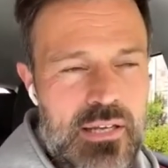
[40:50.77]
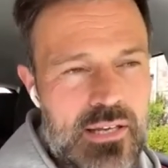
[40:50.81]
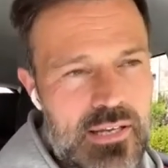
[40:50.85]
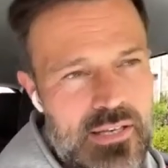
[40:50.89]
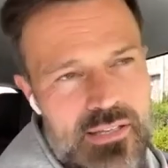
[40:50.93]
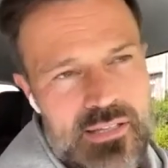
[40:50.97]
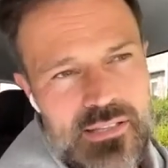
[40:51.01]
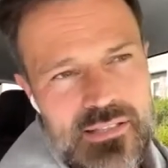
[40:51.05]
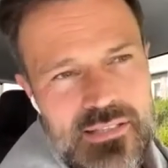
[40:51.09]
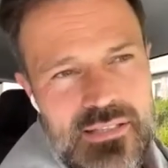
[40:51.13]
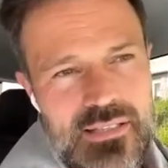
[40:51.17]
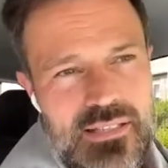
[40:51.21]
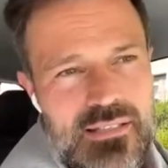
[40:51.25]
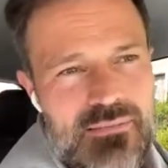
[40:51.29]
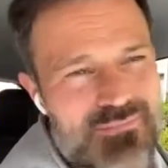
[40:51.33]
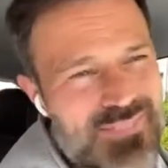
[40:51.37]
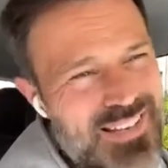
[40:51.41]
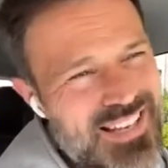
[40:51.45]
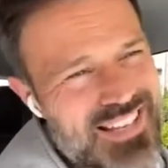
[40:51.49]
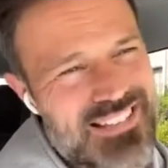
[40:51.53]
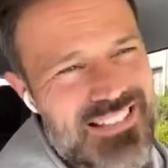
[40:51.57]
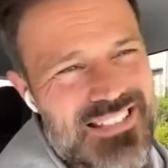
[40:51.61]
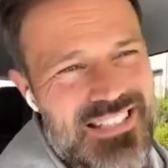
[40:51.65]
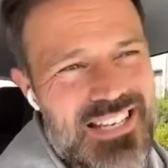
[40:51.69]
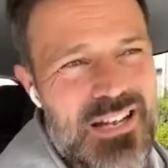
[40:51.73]
And
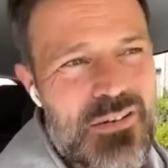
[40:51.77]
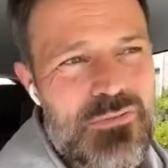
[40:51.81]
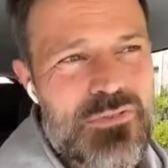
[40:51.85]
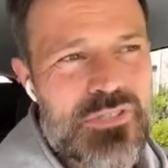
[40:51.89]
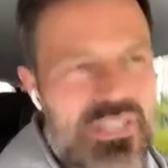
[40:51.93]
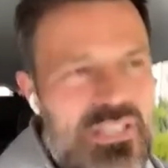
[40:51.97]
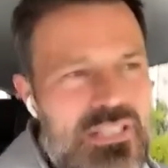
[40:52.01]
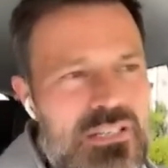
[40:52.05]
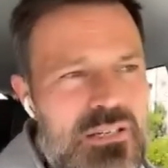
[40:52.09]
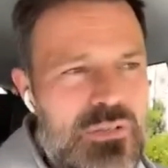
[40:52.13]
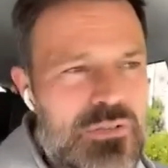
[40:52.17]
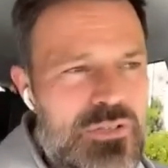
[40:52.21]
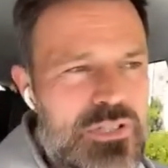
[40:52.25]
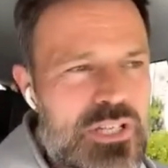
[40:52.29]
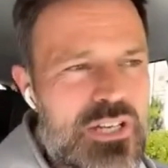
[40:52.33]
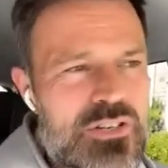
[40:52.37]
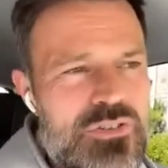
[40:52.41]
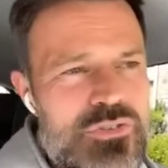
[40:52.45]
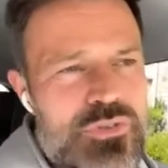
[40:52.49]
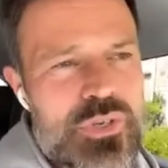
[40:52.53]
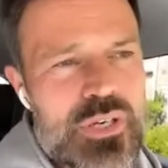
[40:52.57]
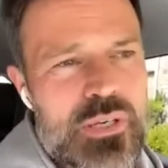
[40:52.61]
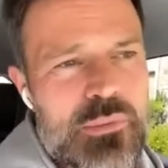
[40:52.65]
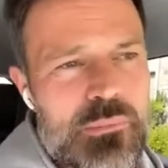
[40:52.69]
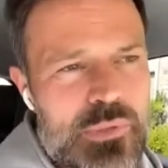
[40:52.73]
it sounds
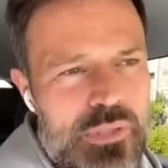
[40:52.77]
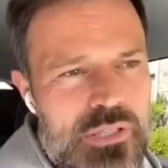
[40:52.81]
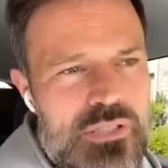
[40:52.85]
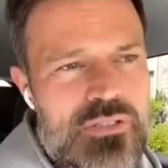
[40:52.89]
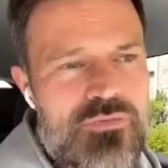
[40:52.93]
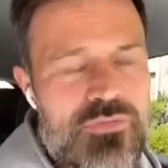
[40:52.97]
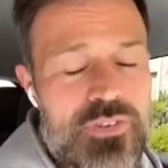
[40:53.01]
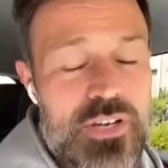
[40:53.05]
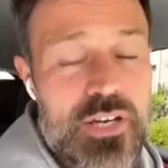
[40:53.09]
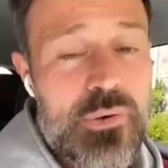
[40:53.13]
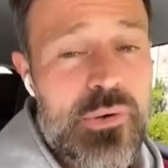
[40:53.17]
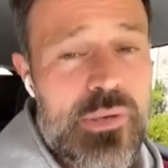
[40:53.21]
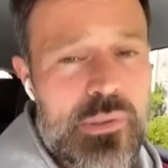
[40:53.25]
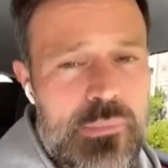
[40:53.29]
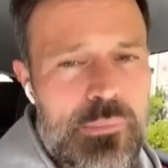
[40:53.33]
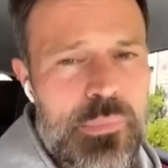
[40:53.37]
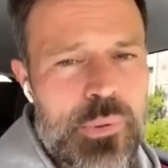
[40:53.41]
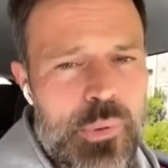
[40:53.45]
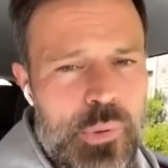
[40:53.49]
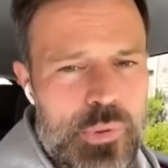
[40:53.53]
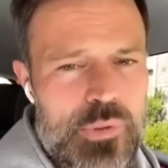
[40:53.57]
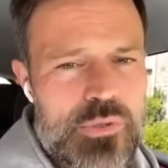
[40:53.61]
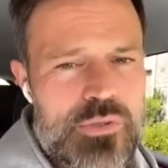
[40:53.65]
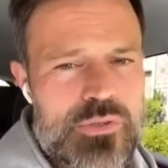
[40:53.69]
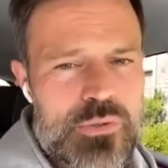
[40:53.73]
egocentric, but it's very
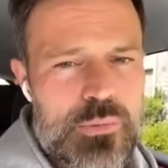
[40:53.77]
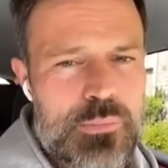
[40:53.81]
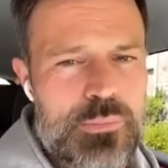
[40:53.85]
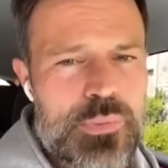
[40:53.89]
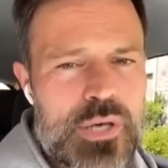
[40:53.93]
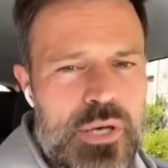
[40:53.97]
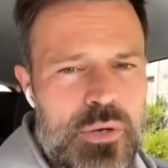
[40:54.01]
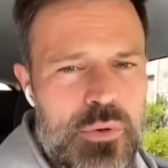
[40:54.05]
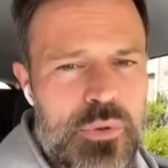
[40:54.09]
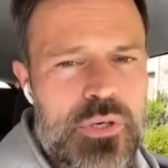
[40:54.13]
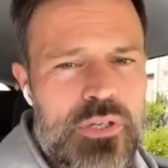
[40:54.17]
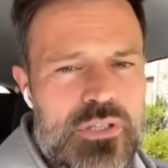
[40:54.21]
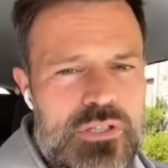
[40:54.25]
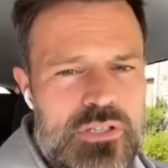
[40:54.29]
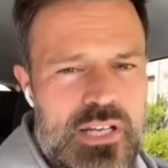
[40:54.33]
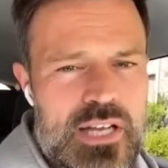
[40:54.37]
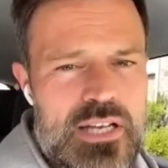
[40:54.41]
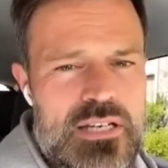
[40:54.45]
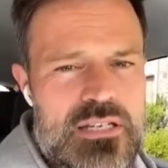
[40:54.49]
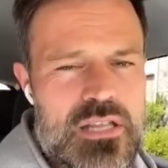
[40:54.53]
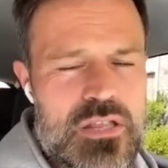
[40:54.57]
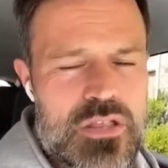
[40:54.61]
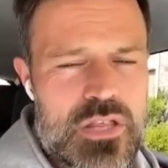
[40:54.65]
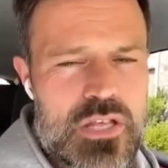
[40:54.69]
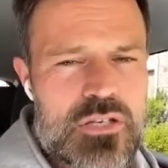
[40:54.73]
important to
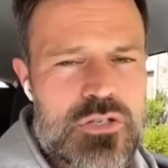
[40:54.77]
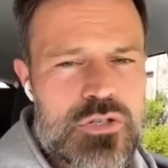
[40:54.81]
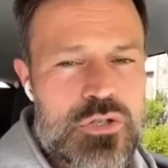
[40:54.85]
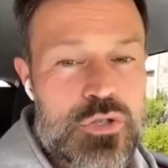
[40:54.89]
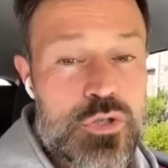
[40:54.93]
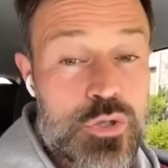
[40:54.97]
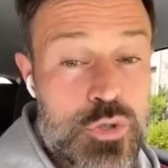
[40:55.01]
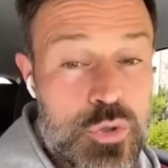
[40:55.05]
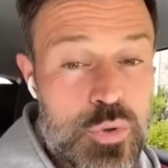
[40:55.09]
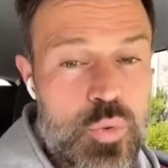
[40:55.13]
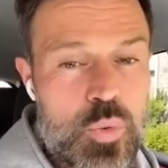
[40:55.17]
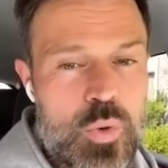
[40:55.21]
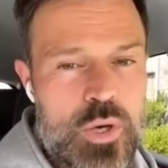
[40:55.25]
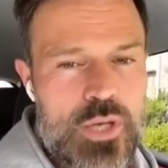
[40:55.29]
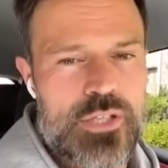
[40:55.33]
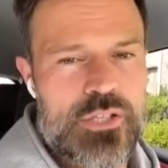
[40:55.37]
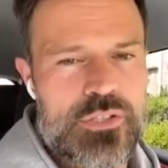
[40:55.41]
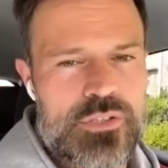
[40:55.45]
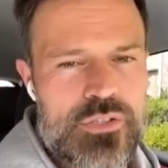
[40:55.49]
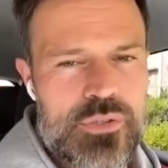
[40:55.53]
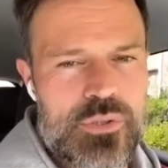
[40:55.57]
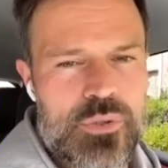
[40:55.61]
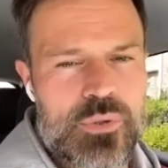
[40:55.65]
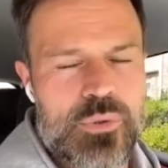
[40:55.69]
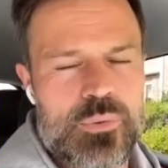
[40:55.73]
prioritize things you want to
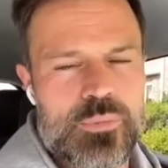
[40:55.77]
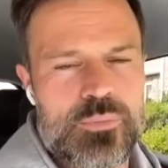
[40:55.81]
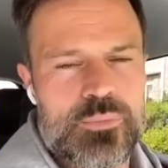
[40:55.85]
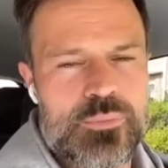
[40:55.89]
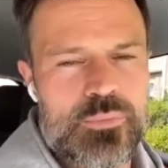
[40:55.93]
do.